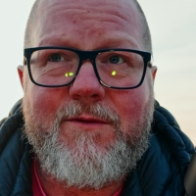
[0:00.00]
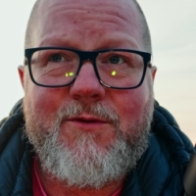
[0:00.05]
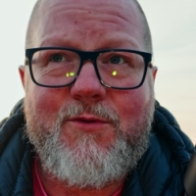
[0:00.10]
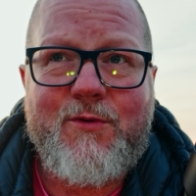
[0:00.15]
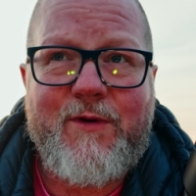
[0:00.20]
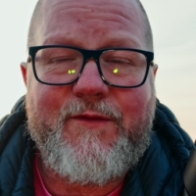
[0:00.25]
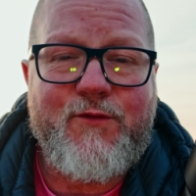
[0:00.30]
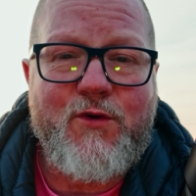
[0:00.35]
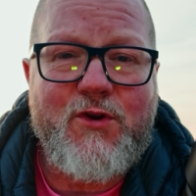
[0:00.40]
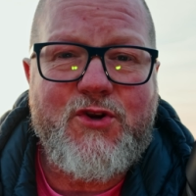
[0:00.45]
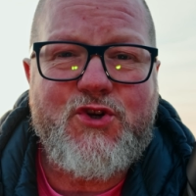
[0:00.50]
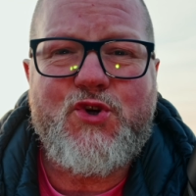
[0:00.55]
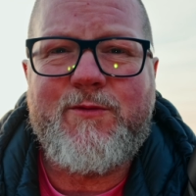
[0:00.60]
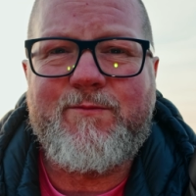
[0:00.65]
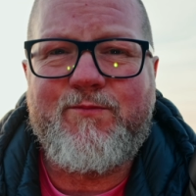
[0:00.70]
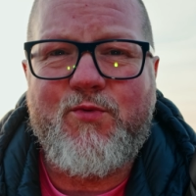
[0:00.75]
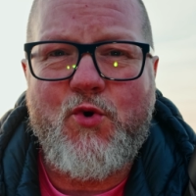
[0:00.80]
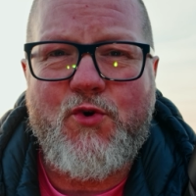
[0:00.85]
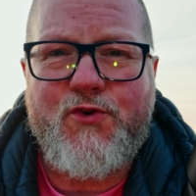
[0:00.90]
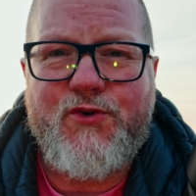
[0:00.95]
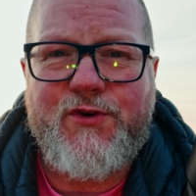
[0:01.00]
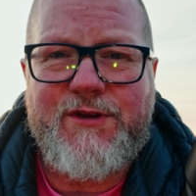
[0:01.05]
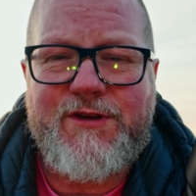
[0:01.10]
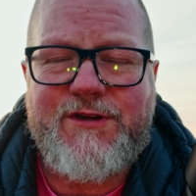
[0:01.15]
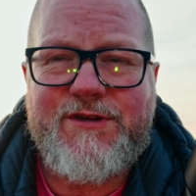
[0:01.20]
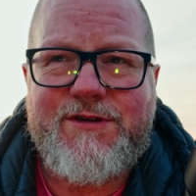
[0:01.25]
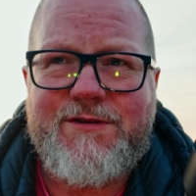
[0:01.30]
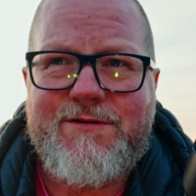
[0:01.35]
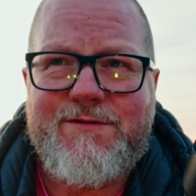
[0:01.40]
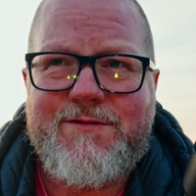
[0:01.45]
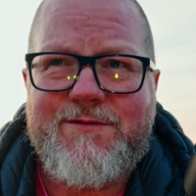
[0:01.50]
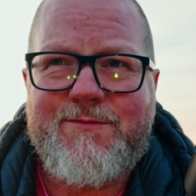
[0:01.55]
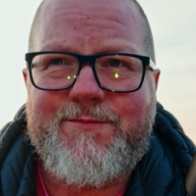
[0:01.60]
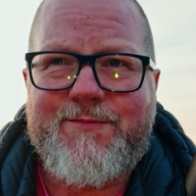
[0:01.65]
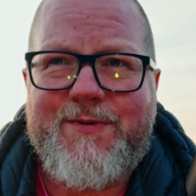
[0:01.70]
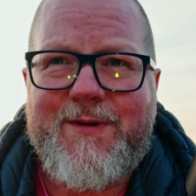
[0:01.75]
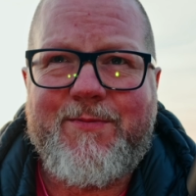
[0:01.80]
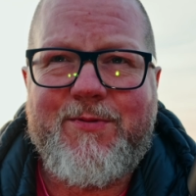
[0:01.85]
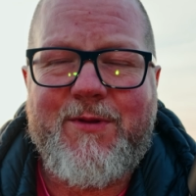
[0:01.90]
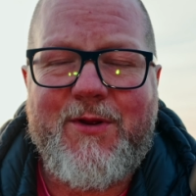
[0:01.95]
If you're shooting portraits,
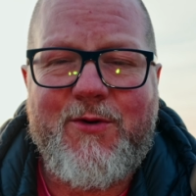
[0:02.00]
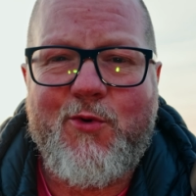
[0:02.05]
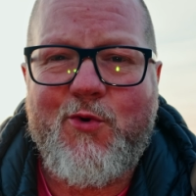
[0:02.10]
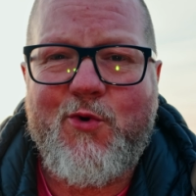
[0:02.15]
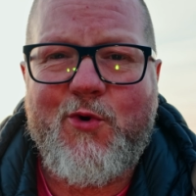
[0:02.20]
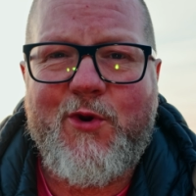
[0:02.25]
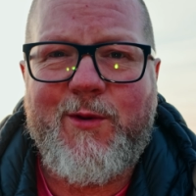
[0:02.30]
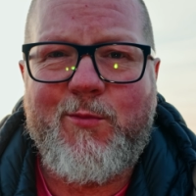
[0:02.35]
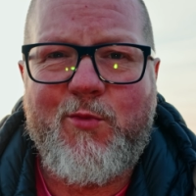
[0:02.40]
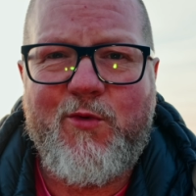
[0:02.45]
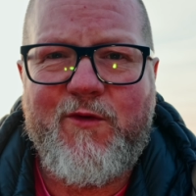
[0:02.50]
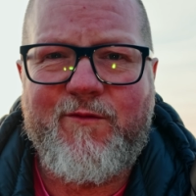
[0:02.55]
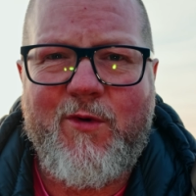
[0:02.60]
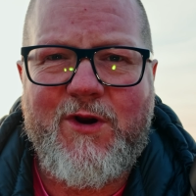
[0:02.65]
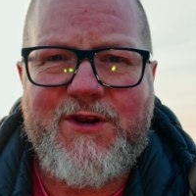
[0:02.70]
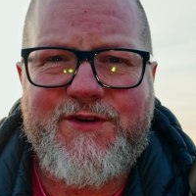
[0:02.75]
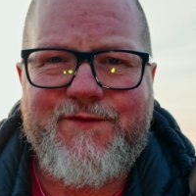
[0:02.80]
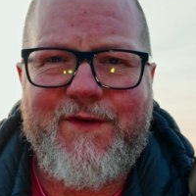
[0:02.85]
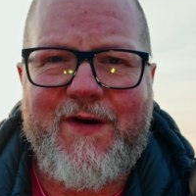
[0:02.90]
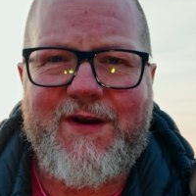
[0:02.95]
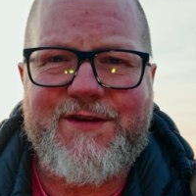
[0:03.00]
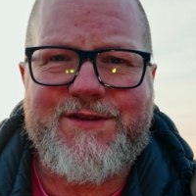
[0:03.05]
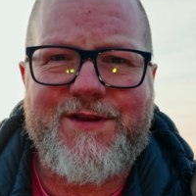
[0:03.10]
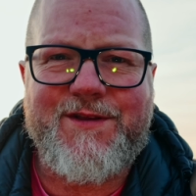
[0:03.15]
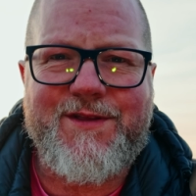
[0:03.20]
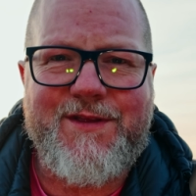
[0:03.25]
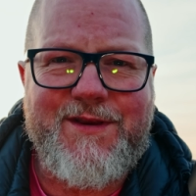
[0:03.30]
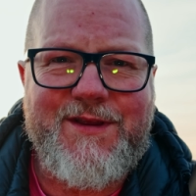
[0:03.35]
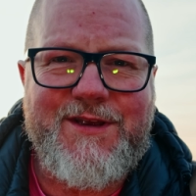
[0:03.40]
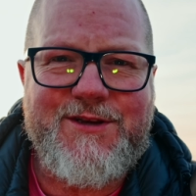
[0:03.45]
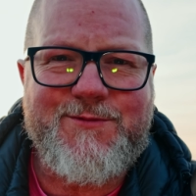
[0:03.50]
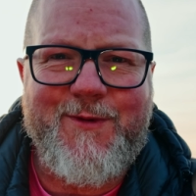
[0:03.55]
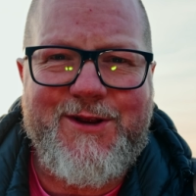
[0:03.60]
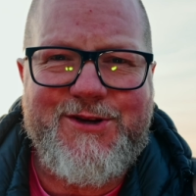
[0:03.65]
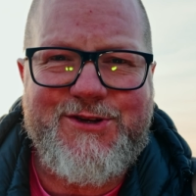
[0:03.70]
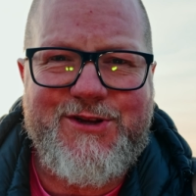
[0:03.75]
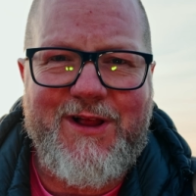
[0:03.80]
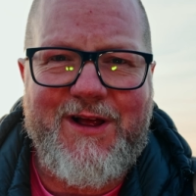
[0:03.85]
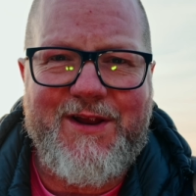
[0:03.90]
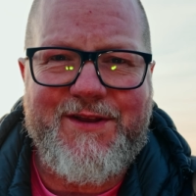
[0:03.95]
people are not going to move much faster than these
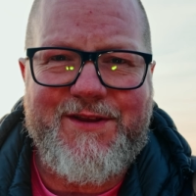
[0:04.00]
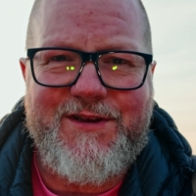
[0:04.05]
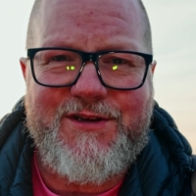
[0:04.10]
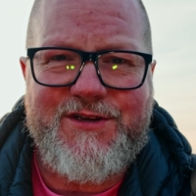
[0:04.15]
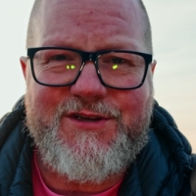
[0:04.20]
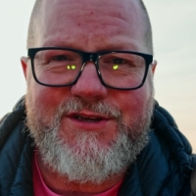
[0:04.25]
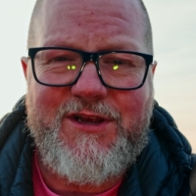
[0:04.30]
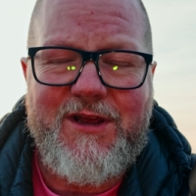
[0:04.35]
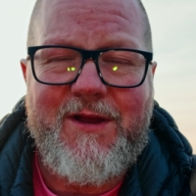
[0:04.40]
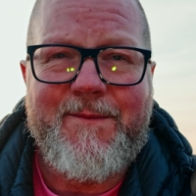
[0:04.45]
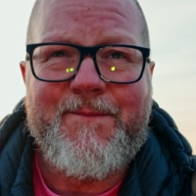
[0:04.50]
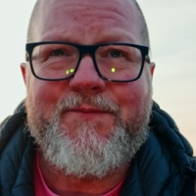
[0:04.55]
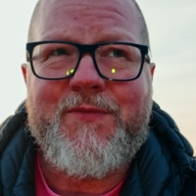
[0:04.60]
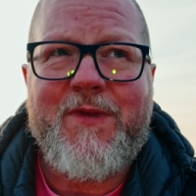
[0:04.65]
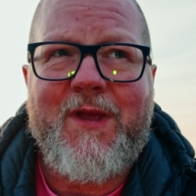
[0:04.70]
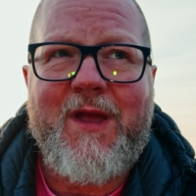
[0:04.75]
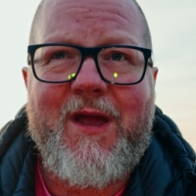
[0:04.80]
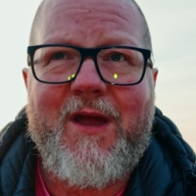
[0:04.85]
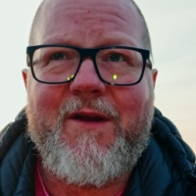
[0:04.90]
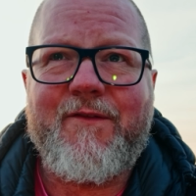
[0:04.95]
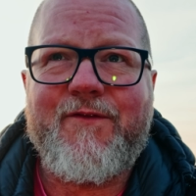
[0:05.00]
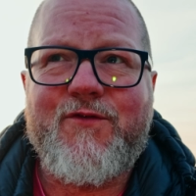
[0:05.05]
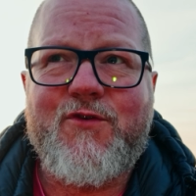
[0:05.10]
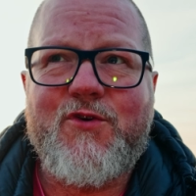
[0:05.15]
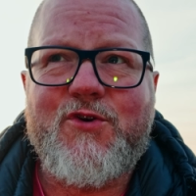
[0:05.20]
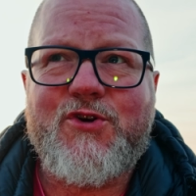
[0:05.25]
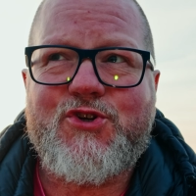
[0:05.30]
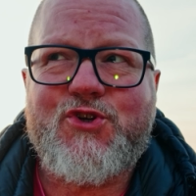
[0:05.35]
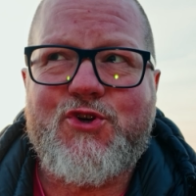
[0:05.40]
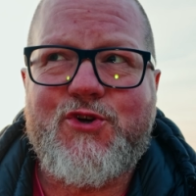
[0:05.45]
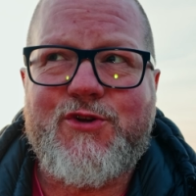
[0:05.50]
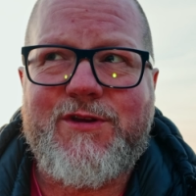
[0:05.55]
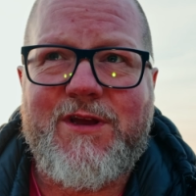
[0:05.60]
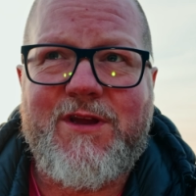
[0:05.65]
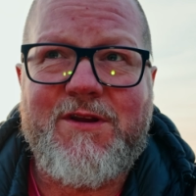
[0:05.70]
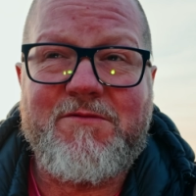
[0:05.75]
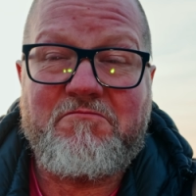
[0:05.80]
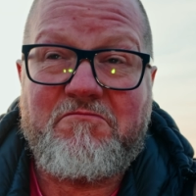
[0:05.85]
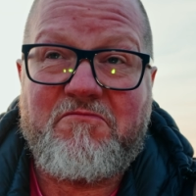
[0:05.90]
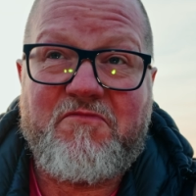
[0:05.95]
martial artists. If you're
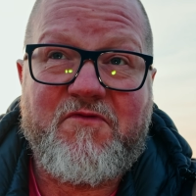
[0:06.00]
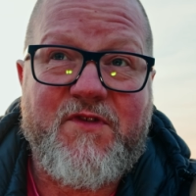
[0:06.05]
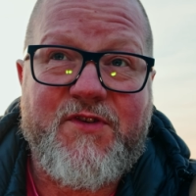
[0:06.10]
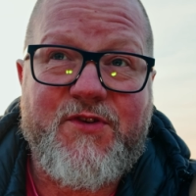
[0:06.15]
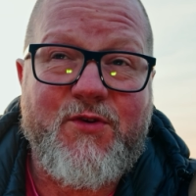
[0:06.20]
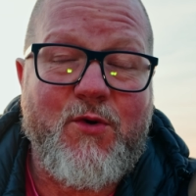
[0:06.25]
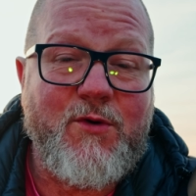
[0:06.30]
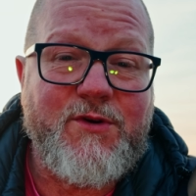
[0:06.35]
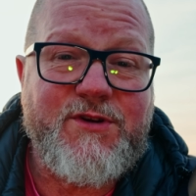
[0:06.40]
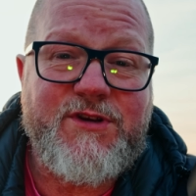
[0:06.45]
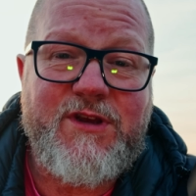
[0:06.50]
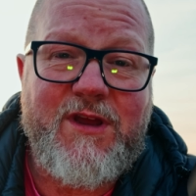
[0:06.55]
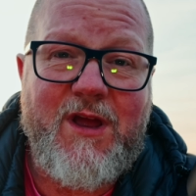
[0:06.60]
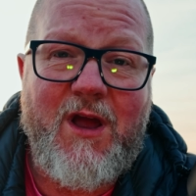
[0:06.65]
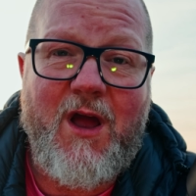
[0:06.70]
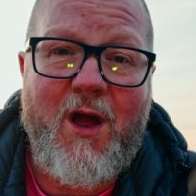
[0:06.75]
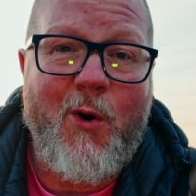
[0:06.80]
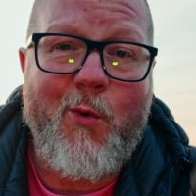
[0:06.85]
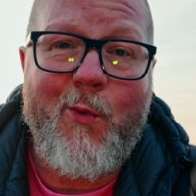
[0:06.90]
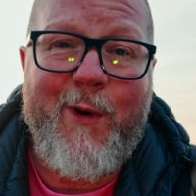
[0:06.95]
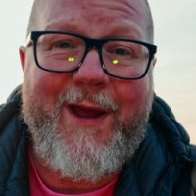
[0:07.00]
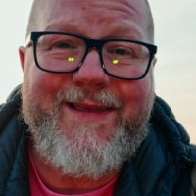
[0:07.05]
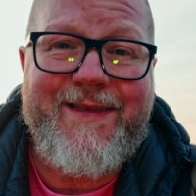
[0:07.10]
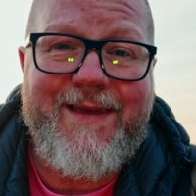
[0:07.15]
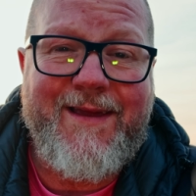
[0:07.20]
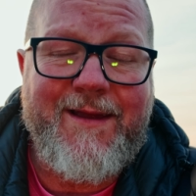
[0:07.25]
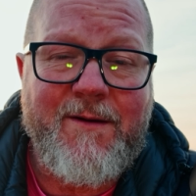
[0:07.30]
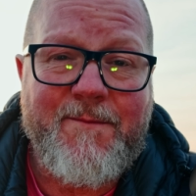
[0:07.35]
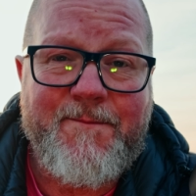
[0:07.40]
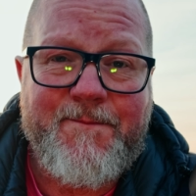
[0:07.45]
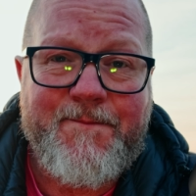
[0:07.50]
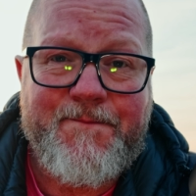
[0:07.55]
shooting, for talk's sake, a wedding,